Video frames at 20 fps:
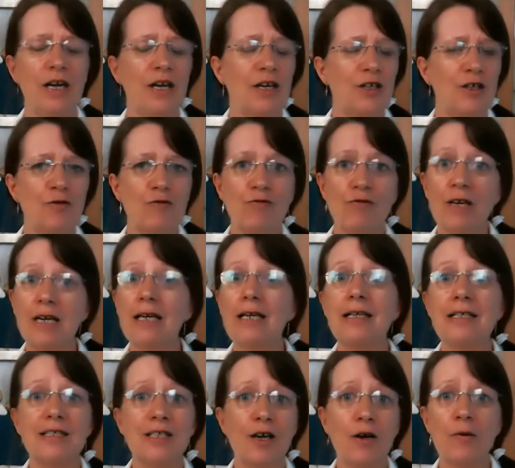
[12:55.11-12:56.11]
You
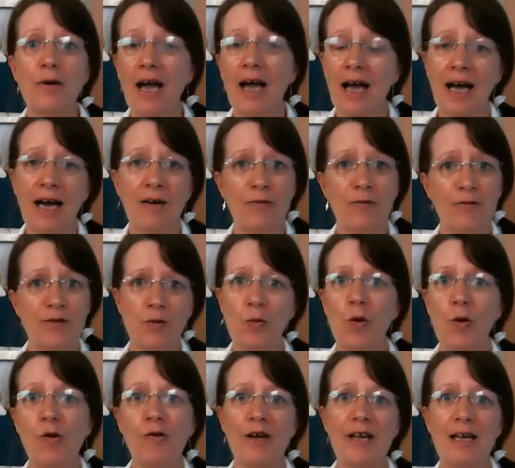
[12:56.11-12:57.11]
really don't have to
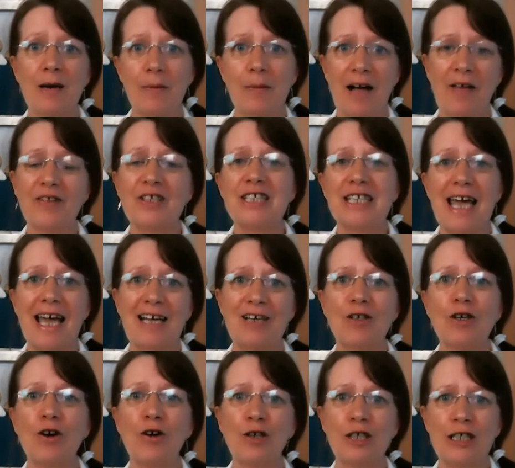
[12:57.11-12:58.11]
worry about the
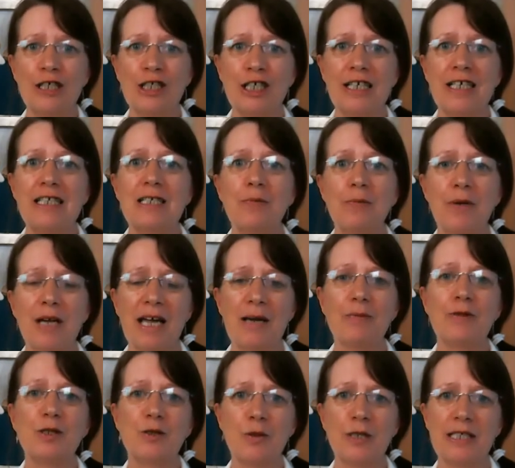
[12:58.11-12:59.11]
technology to be
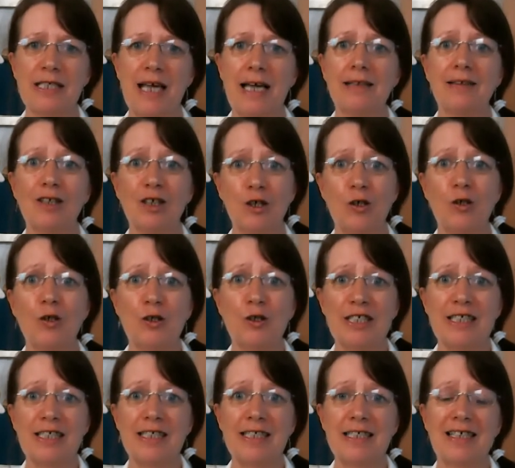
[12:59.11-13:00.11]
able to attend the
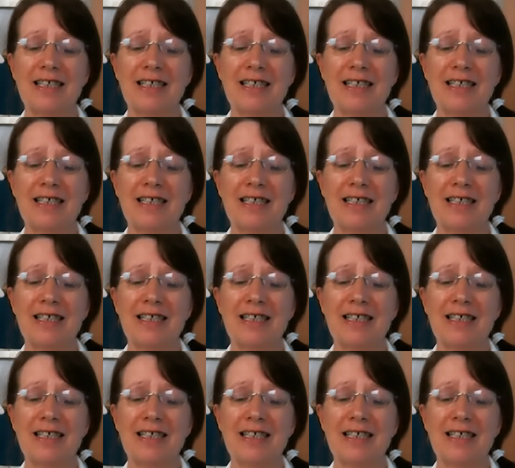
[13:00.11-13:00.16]
courses.